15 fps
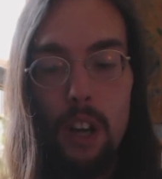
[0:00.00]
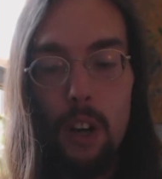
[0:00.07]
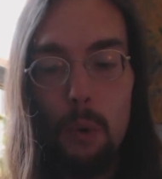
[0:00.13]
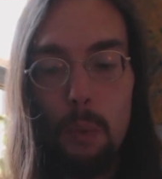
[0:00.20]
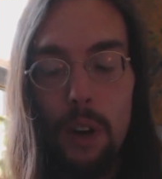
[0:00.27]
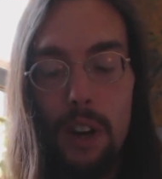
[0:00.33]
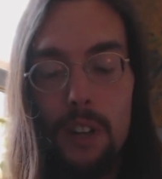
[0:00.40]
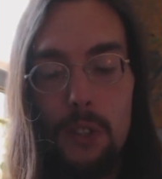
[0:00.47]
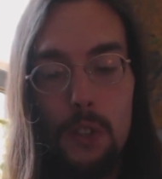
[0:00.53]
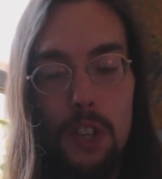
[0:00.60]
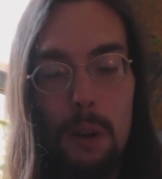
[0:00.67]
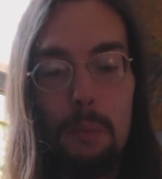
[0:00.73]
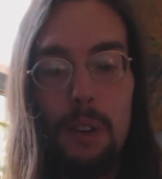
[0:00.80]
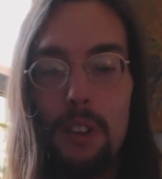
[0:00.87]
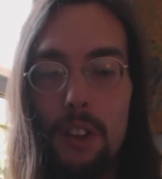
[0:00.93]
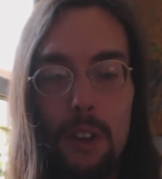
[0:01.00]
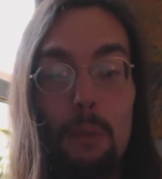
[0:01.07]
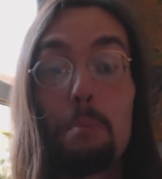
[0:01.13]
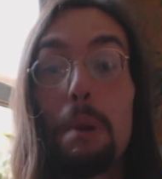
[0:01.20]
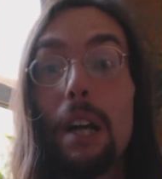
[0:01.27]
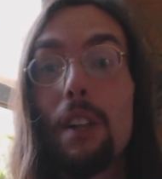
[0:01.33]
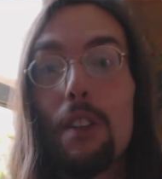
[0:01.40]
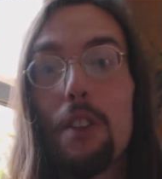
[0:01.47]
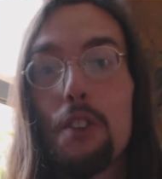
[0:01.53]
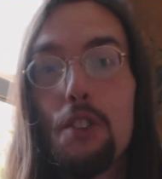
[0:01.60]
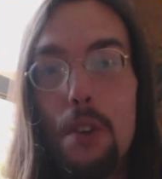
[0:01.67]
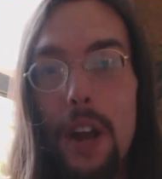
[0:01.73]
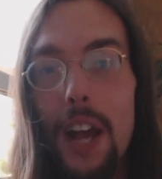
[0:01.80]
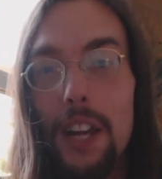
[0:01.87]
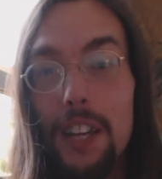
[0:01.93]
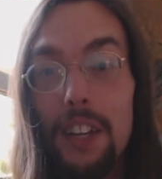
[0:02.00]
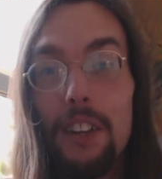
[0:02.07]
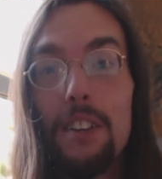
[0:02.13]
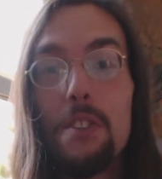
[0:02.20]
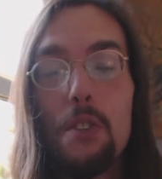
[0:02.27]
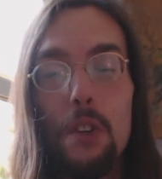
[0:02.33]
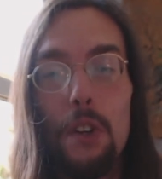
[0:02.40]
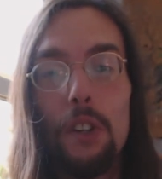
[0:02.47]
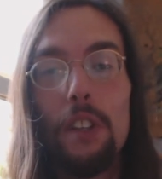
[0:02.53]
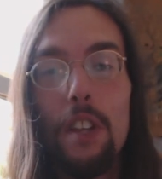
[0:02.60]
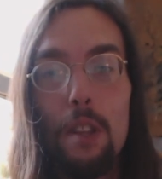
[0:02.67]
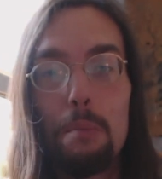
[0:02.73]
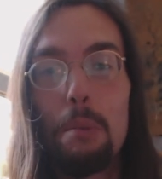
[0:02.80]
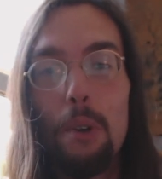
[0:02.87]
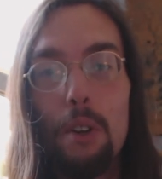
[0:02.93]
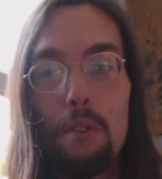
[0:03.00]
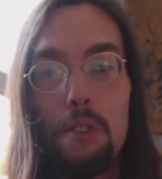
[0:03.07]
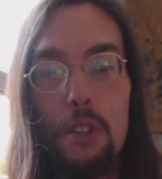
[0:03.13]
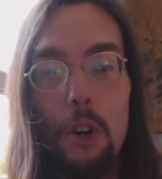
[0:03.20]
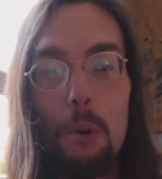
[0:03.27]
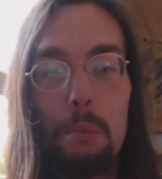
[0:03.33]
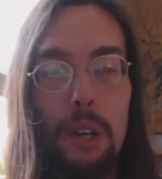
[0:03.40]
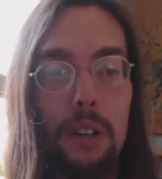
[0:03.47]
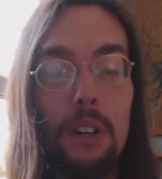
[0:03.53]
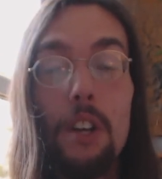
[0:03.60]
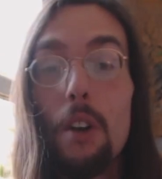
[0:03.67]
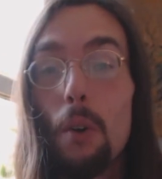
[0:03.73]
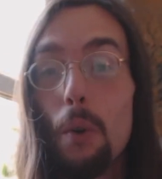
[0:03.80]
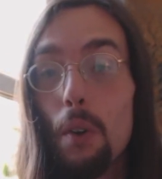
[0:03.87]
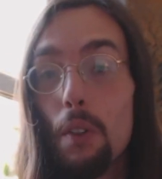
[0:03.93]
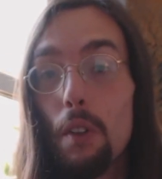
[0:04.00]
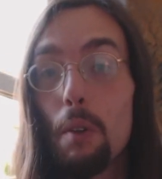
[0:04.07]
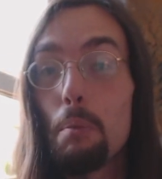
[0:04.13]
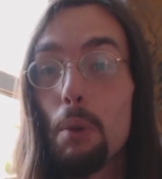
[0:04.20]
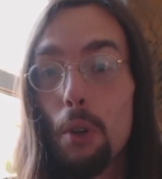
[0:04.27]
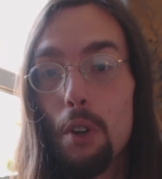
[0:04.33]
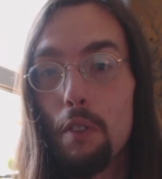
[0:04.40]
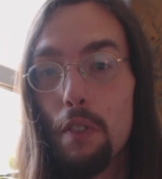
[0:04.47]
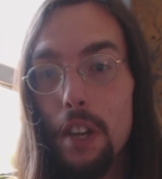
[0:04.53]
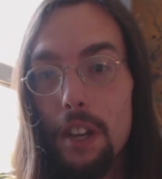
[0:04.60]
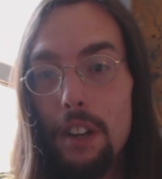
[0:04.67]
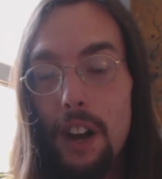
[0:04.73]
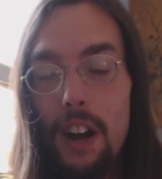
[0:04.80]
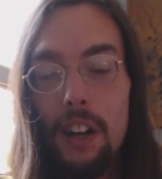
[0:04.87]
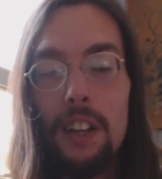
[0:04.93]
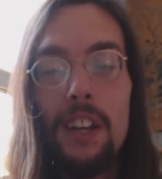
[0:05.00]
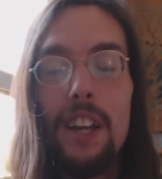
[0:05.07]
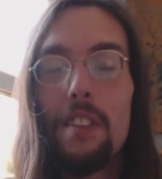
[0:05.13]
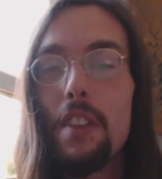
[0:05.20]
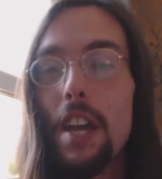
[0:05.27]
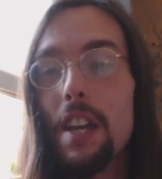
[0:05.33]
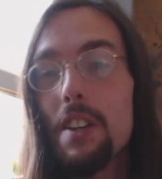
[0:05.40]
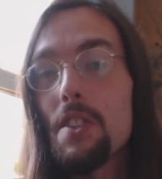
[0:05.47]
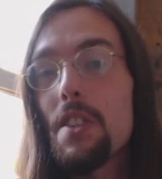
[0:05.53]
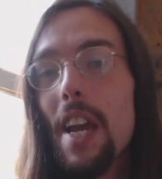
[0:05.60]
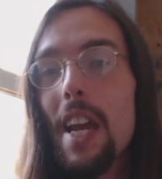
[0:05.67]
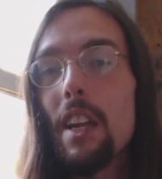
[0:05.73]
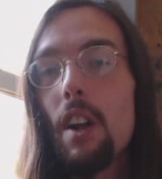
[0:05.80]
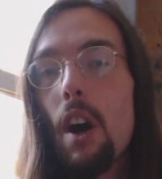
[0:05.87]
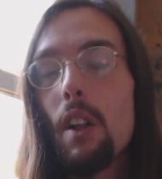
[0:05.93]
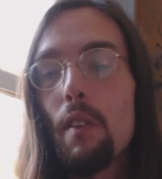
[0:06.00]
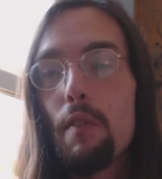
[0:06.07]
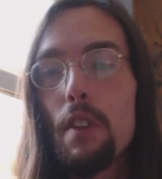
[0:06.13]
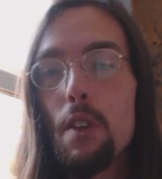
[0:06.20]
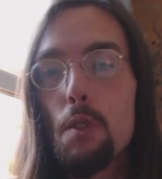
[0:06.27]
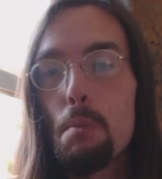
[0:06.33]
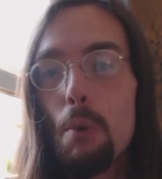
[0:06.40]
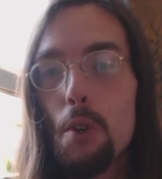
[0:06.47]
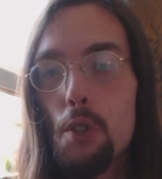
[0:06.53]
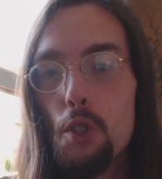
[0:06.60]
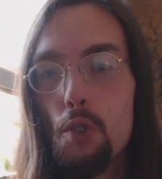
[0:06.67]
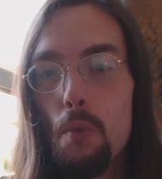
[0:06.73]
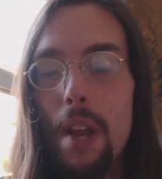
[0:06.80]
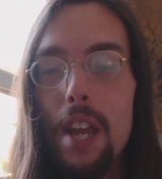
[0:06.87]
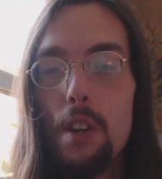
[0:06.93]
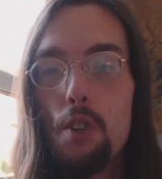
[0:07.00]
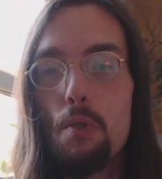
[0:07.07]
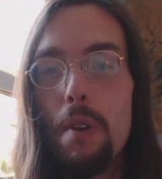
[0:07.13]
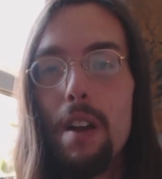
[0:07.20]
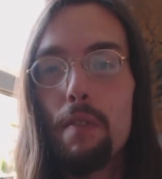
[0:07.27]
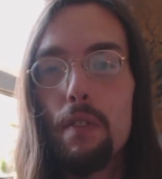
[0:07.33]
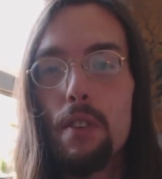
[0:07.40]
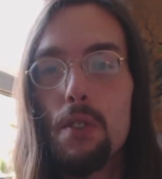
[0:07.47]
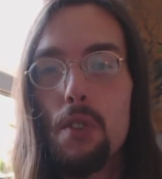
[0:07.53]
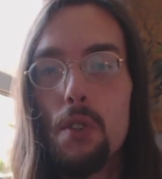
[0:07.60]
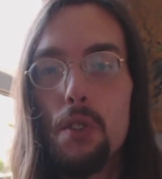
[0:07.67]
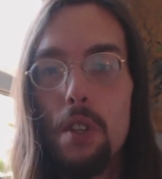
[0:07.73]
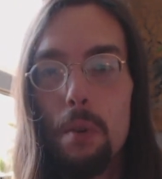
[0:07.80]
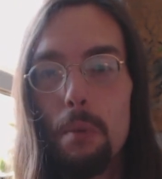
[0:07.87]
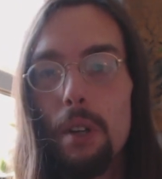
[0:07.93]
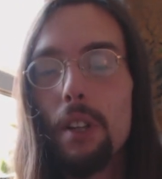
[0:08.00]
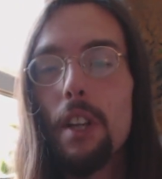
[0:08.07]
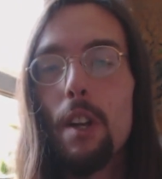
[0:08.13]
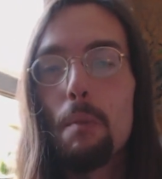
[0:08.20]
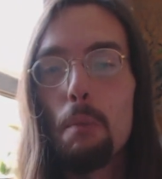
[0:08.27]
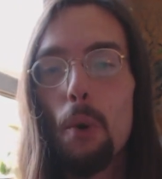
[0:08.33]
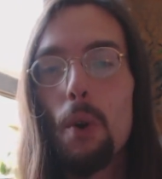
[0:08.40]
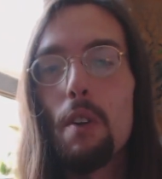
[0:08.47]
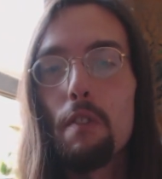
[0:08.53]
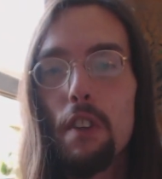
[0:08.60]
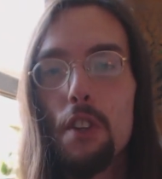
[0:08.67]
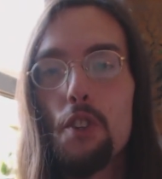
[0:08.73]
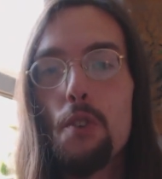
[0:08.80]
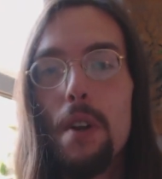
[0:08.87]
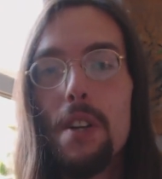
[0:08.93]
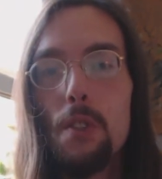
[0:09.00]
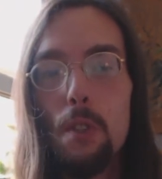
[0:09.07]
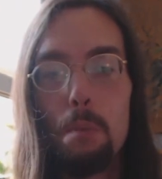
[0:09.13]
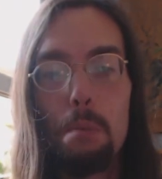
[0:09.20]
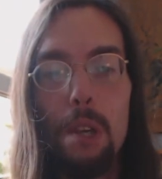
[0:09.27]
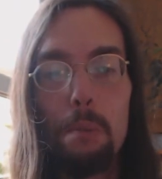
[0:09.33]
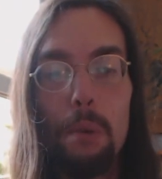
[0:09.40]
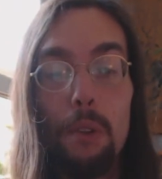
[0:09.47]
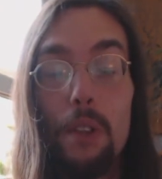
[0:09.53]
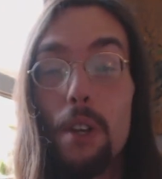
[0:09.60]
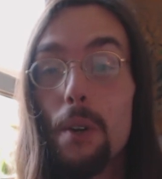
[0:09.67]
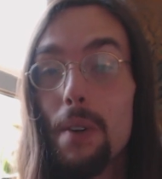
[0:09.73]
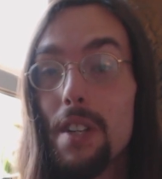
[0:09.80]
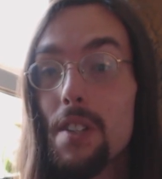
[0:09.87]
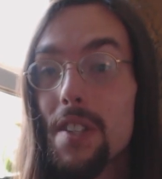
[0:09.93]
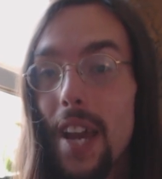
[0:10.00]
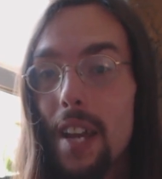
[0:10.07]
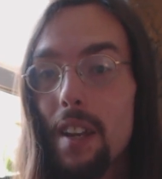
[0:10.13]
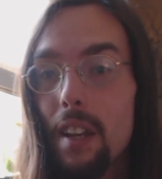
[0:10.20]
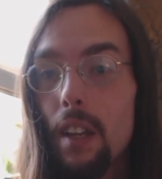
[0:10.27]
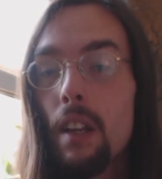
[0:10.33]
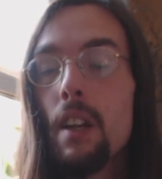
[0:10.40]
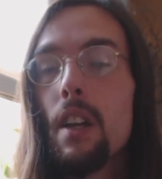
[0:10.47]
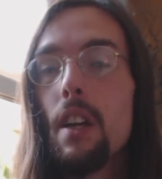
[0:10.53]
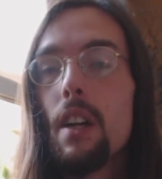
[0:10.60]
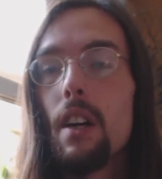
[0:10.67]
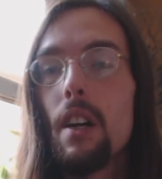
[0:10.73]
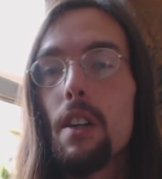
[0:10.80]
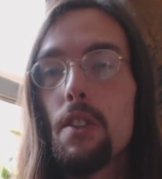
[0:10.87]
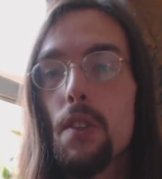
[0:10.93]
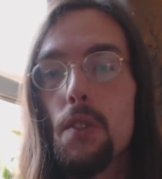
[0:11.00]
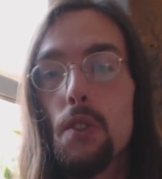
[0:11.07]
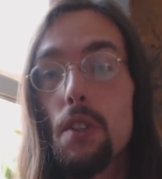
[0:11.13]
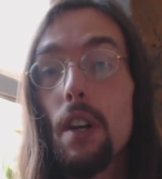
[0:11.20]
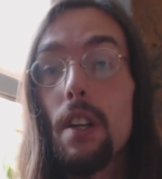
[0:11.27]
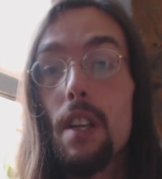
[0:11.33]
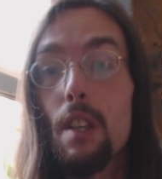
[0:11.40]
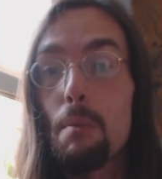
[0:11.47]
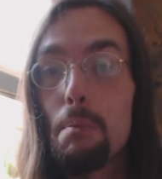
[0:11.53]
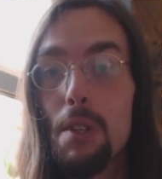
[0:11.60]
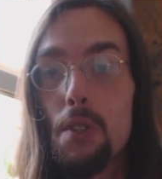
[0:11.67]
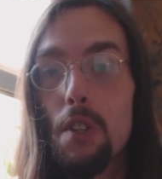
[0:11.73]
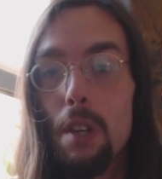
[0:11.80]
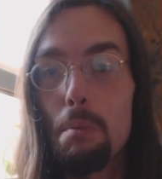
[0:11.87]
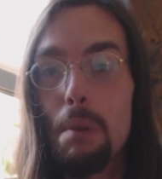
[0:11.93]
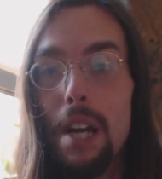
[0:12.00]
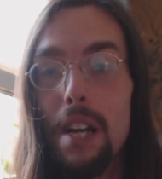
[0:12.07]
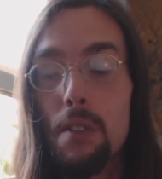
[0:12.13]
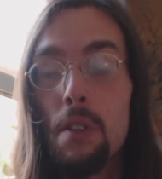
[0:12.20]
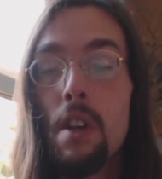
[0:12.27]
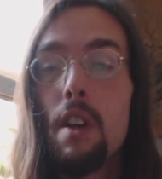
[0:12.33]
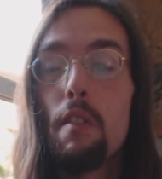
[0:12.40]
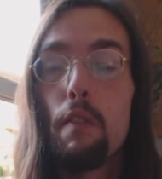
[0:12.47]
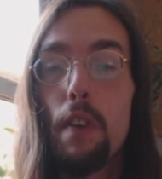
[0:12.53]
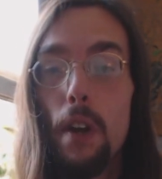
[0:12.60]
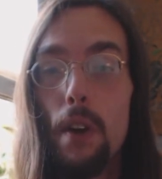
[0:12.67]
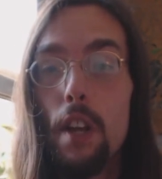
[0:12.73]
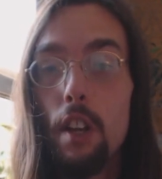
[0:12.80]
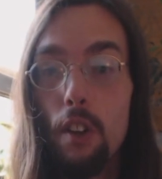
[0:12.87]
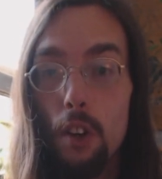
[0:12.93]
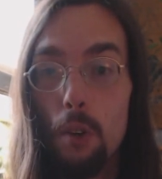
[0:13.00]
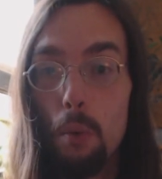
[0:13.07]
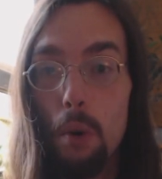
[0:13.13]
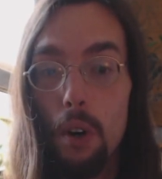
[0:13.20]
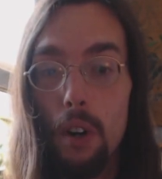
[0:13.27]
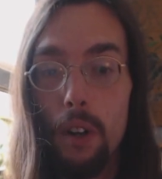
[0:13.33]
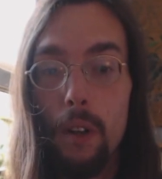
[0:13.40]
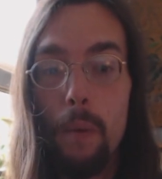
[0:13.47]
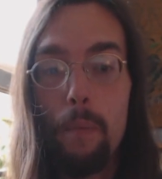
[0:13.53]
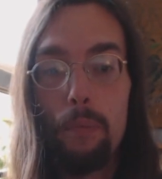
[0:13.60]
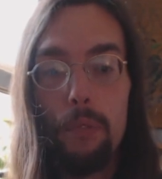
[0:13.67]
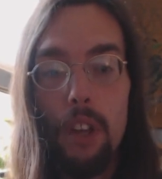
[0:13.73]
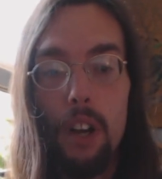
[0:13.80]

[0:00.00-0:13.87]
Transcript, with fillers: Uh, whereas some of you know Bell and the Dragon, certainly the Book of Tobit or the Book of Enoch, they contain all of these more strange references that really are more of interest to people that are intending uh, to study the mystic paths. Very good work.